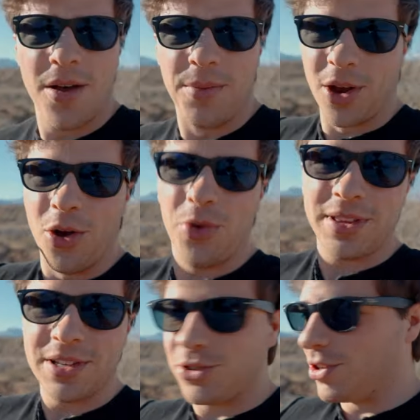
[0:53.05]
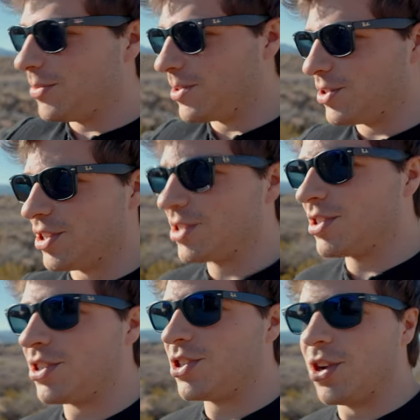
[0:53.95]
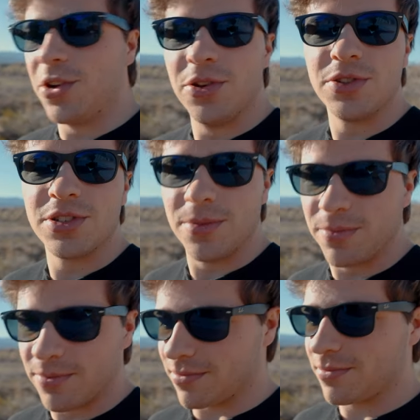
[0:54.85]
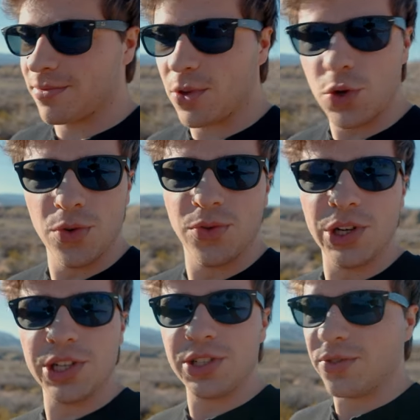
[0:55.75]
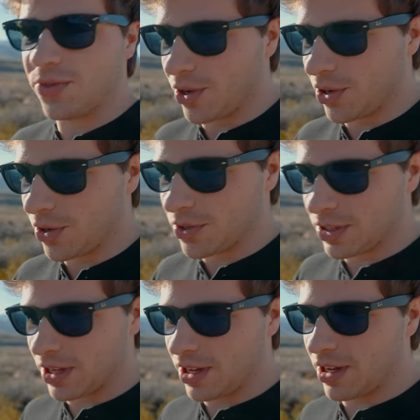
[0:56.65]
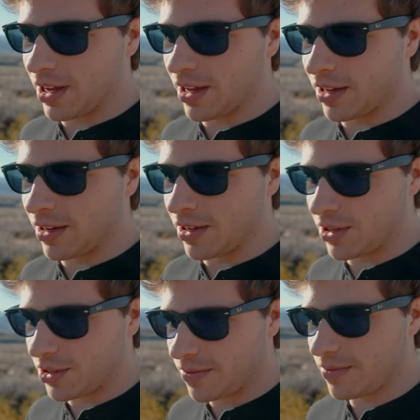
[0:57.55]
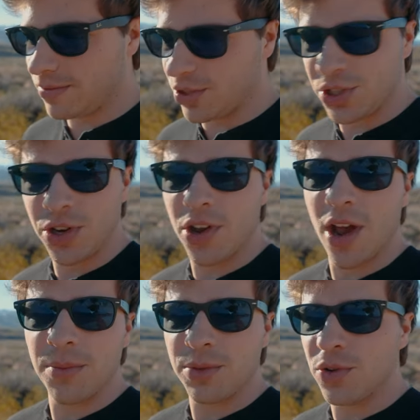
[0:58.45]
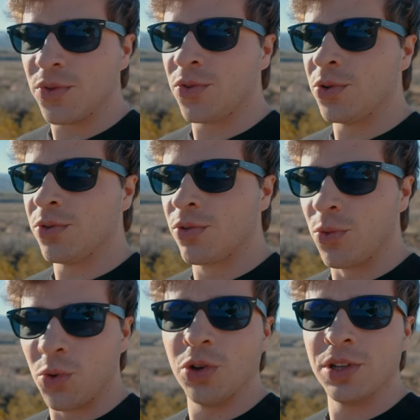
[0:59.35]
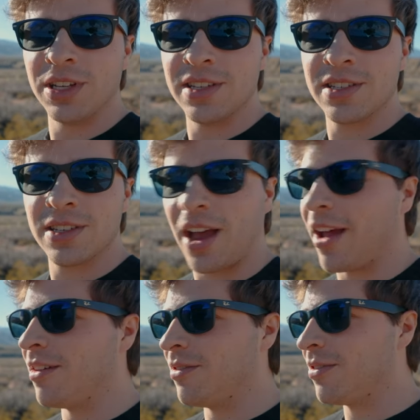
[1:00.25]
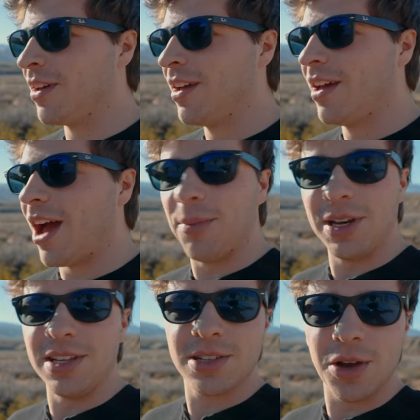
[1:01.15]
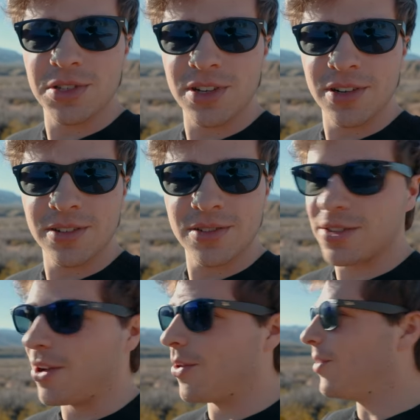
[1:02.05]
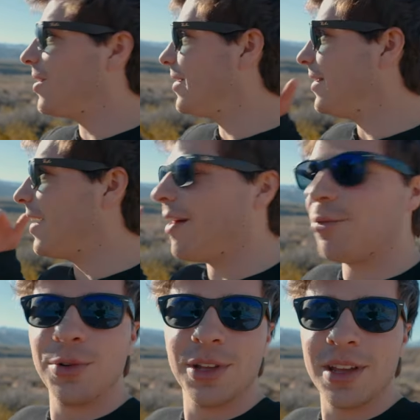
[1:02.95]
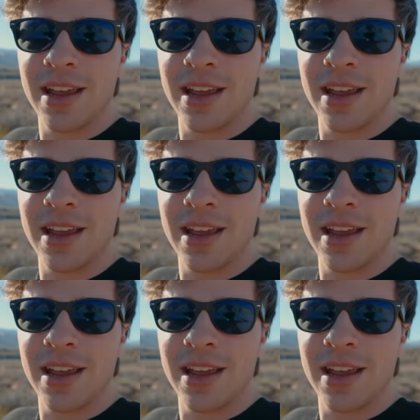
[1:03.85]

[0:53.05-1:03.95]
My goal with this trip is just to show you some cool footage and photos, and just show you how beautiful the world is. I'm an East Coaster, so haven't really